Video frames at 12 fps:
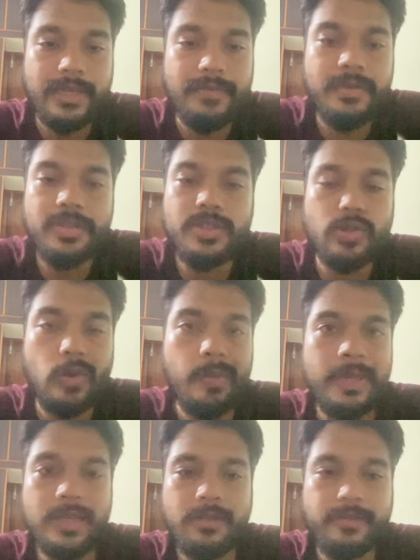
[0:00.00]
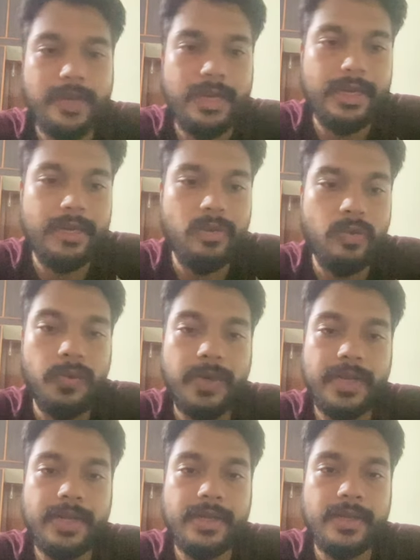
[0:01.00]
then we're just opening the file in a
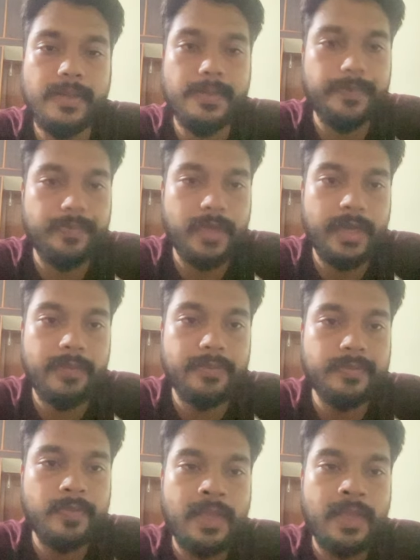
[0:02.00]
code editor, right?